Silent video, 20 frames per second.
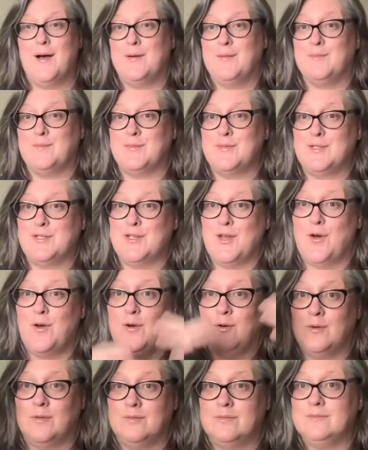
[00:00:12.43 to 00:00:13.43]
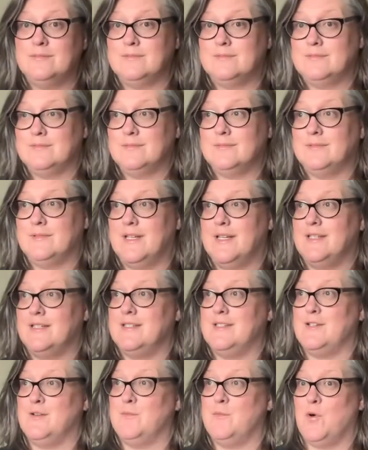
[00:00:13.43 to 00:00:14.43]
So it's
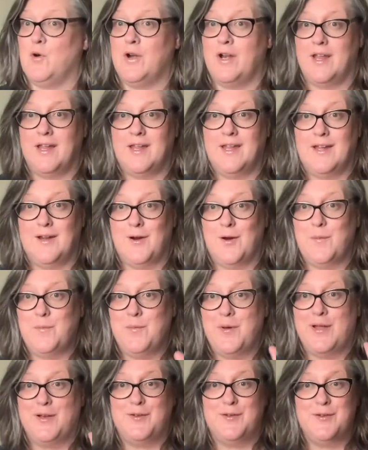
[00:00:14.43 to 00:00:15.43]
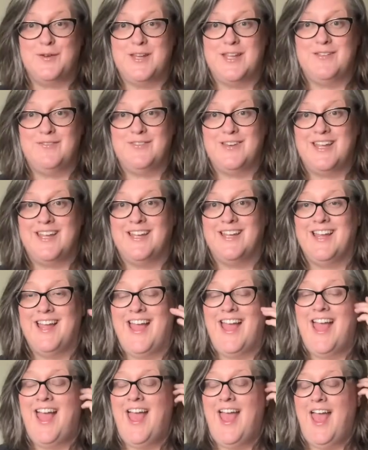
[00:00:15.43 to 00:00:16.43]
still morning here, but good evening,
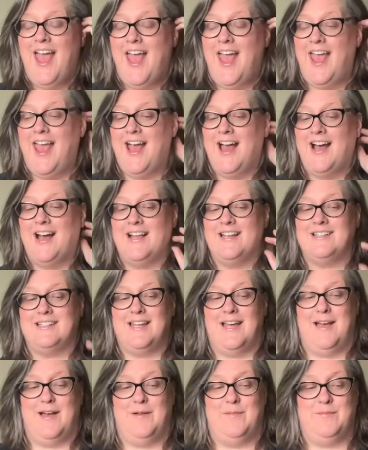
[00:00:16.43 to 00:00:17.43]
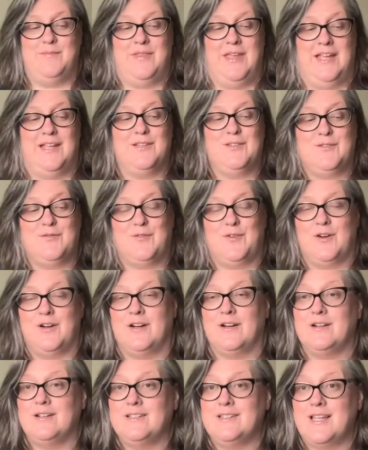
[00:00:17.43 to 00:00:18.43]
and thanks
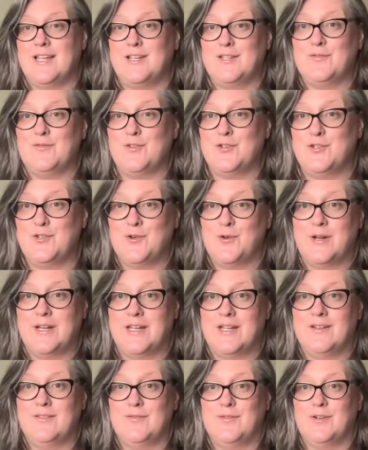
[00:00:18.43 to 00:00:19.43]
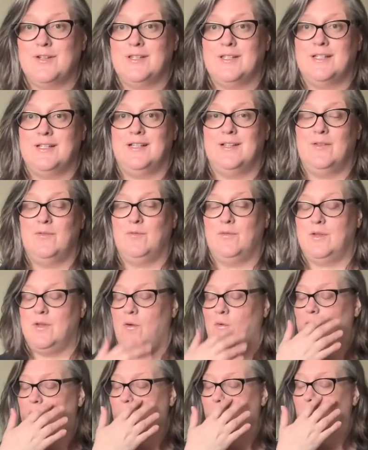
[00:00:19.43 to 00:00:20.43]
for joining for a little
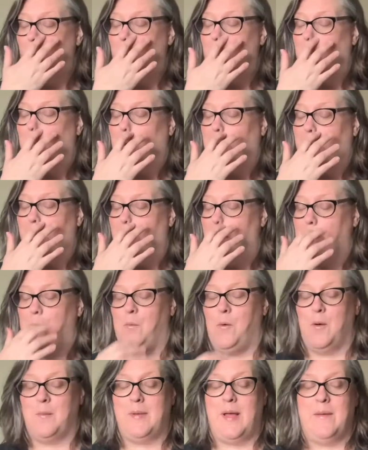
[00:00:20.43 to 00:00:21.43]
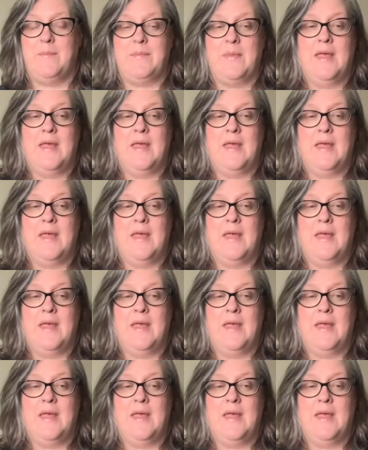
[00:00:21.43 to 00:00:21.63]
vocal workout warm up.